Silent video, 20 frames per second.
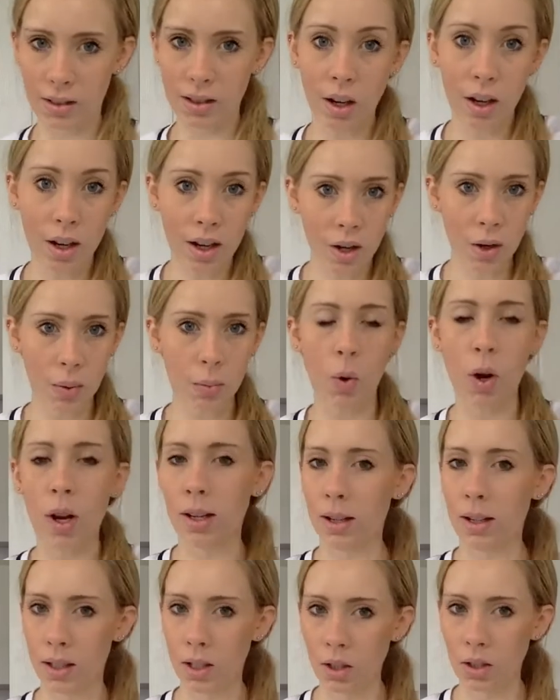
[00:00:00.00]
diet, why
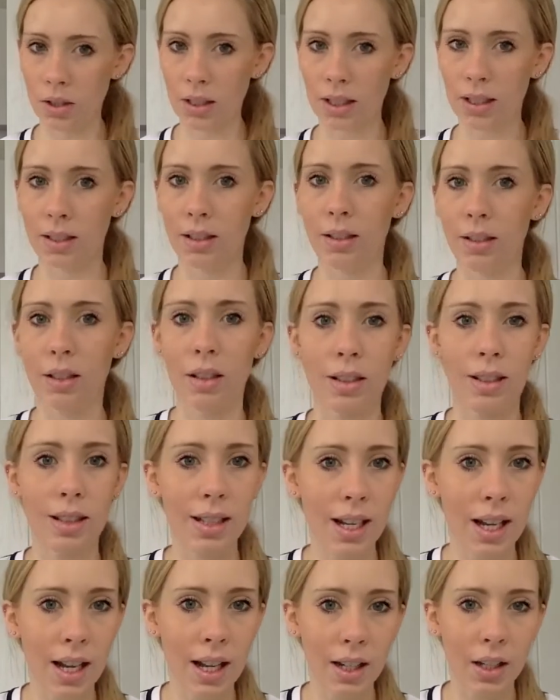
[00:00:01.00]
I don't need to
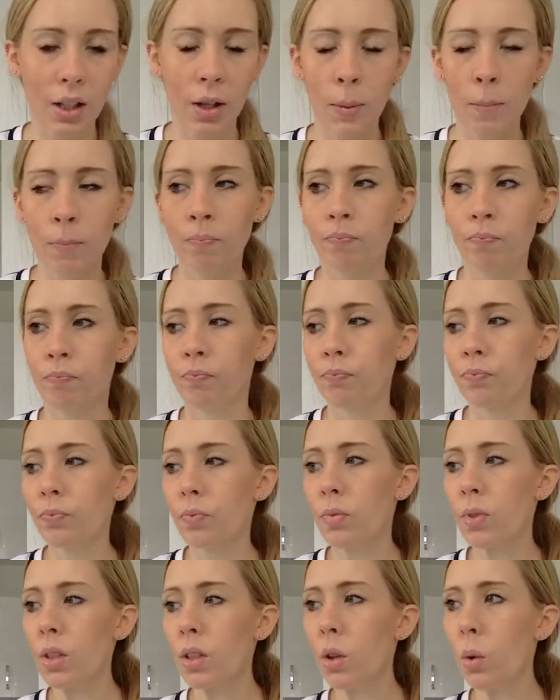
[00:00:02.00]
snack,
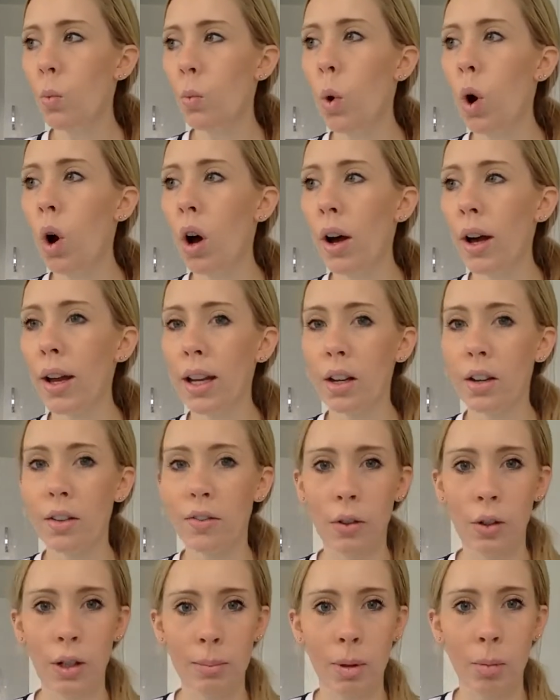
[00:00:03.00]
why I
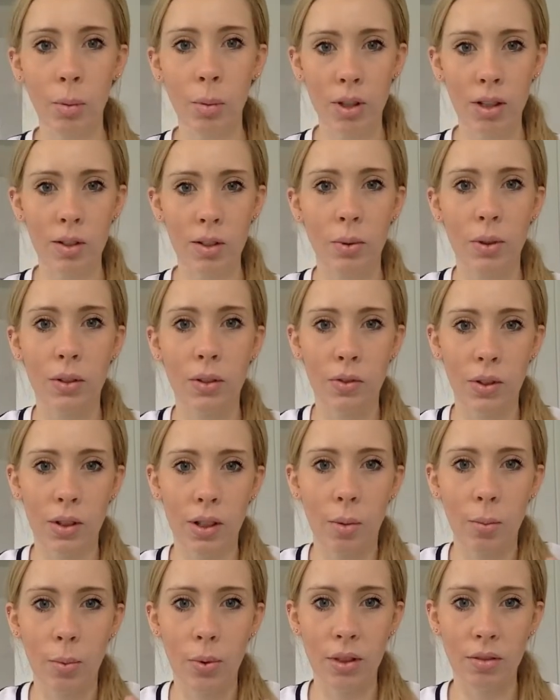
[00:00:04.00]
feel like my body's always full
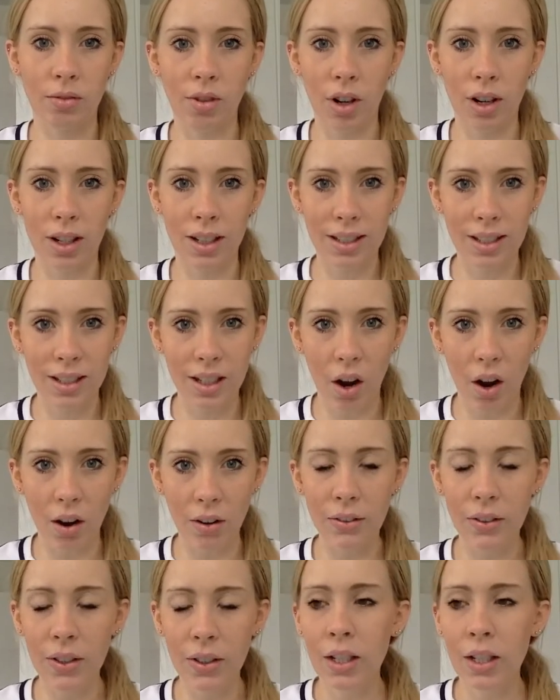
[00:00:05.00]
up with the right stuff.